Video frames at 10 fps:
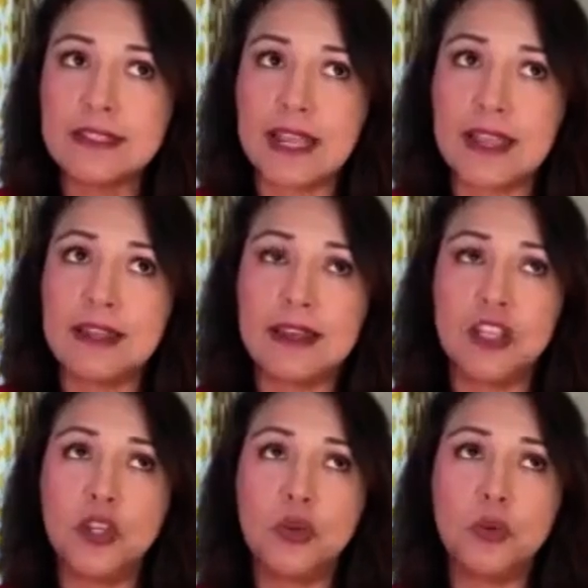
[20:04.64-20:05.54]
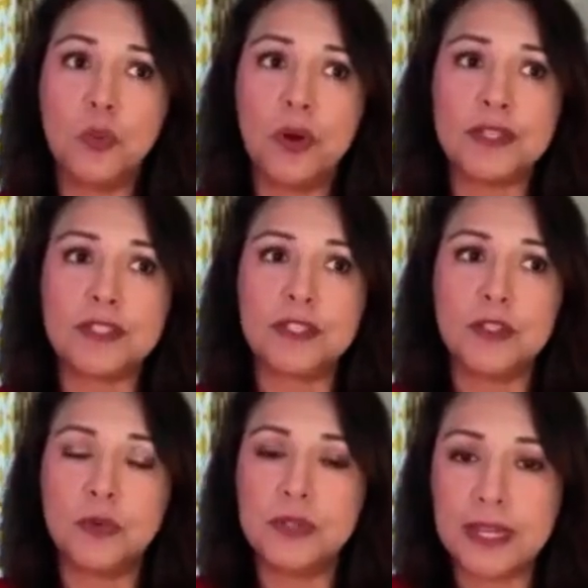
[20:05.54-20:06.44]
say you want
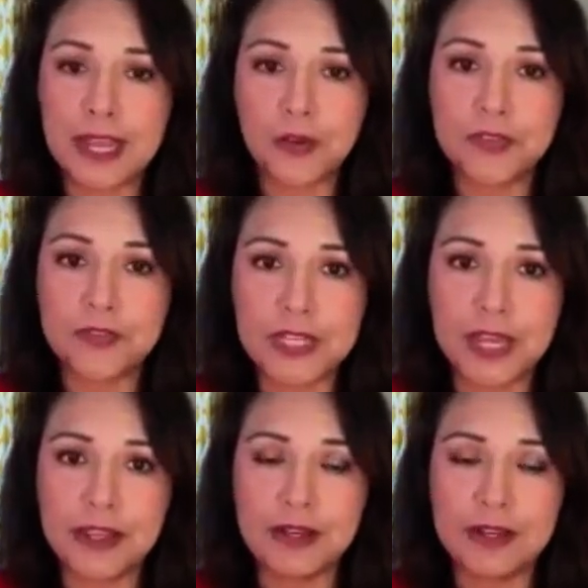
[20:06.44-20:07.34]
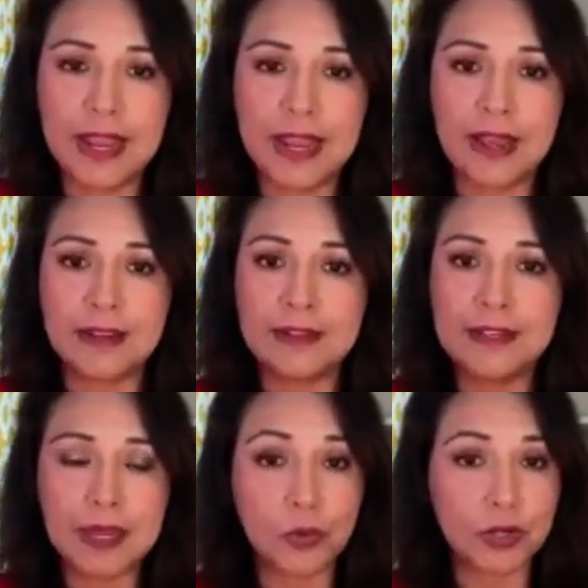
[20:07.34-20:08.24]
to get out of debt and
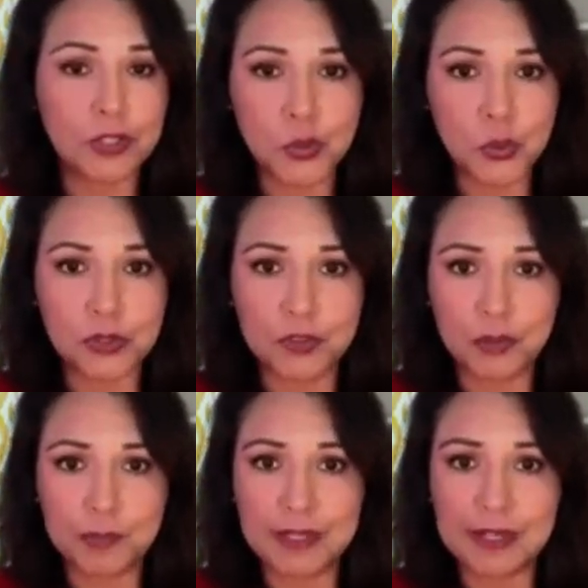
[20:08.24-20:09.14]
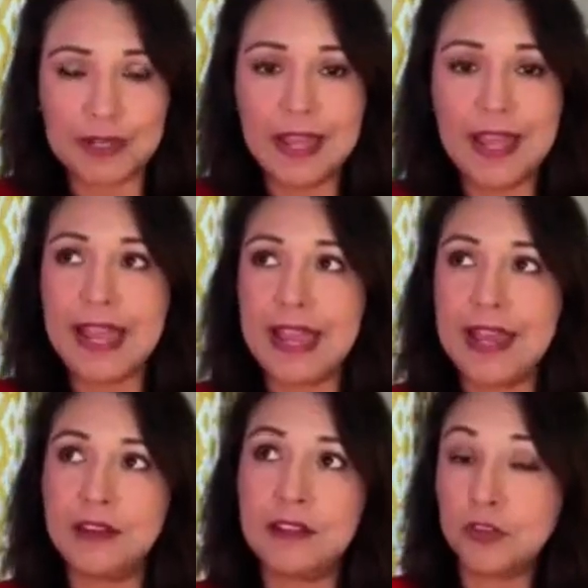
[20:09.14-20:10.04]
get more control of your money.
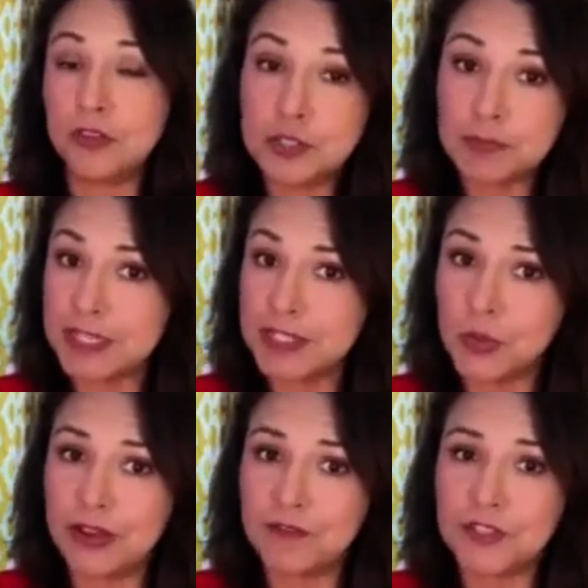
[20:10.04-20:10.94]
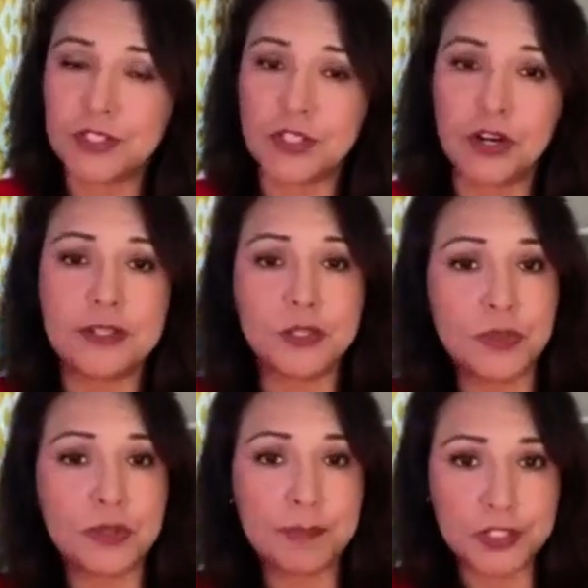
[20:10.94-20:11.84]
And the first place you have to start is
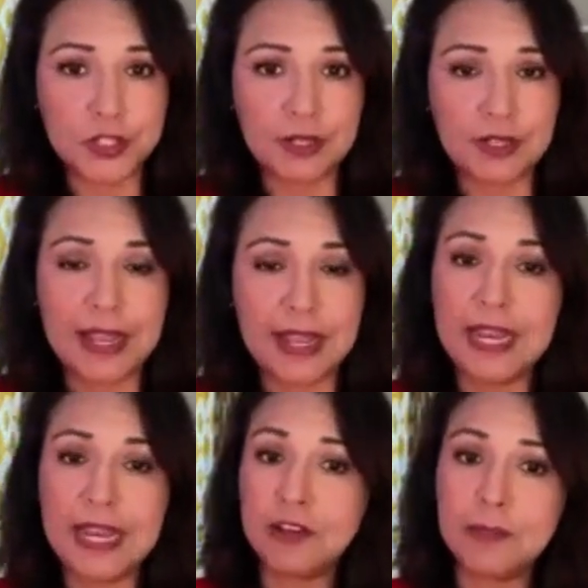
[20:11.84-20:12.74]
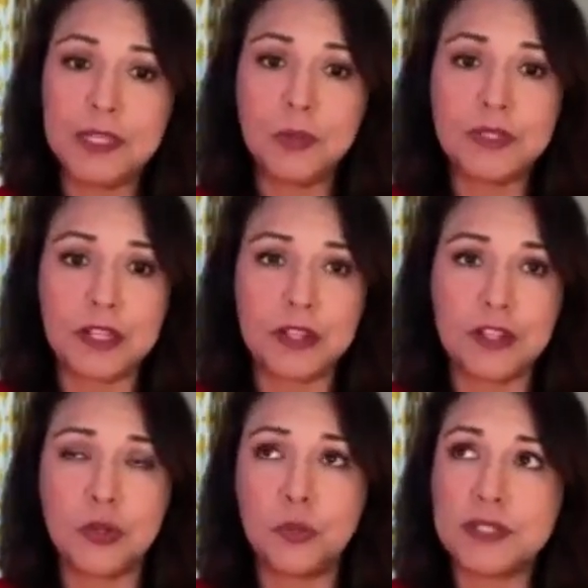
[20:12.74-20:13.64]
with a budget. And everybody will tell
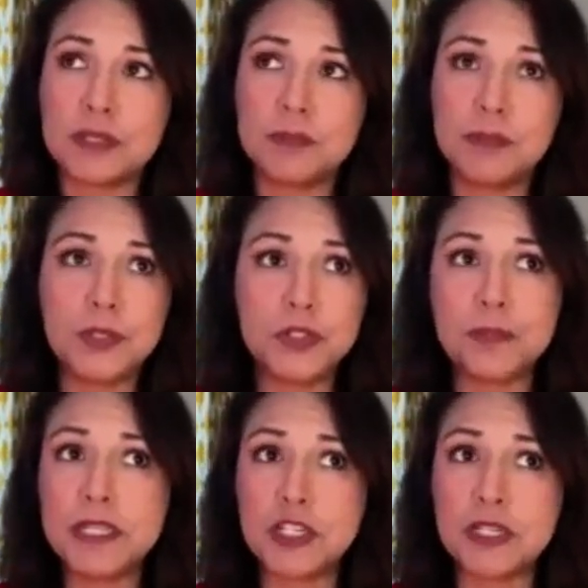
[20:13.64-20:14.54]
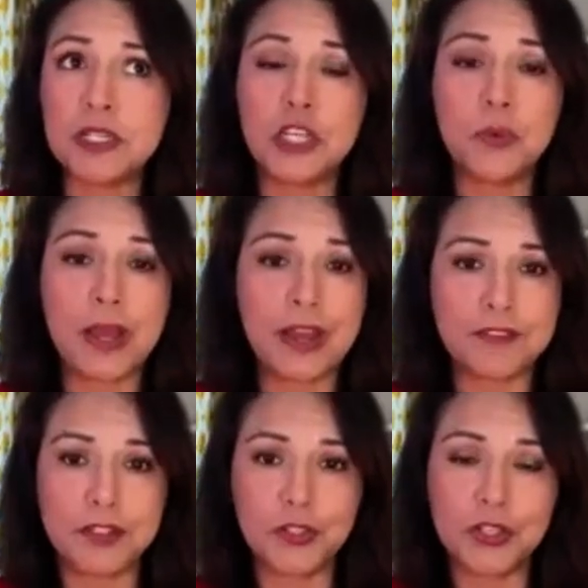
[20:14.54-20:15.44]
you, well, to build a budget, you have
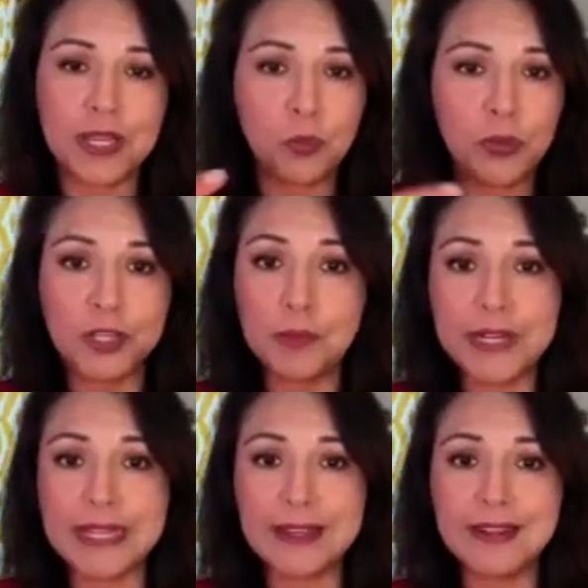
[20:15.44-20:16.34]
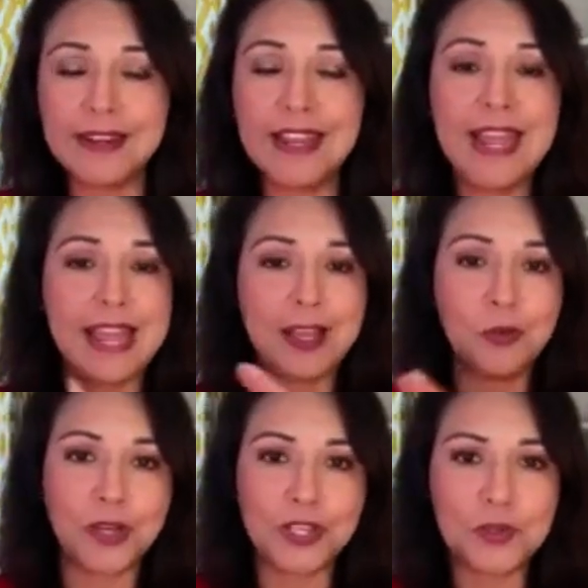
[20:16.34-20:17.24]
to look at what you bring in
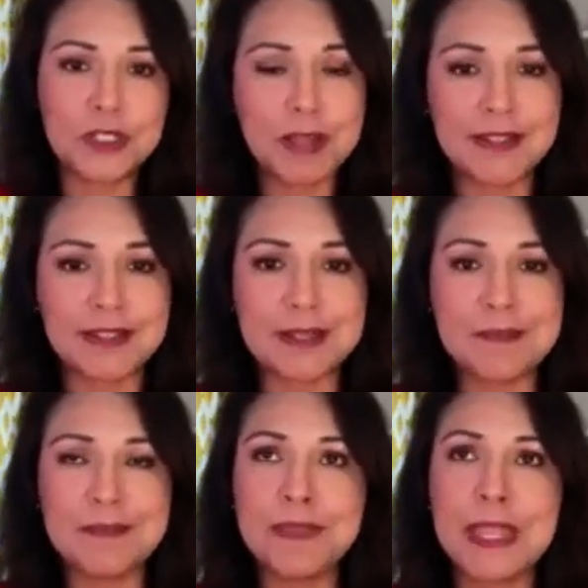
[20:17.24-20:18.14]
and what you spend.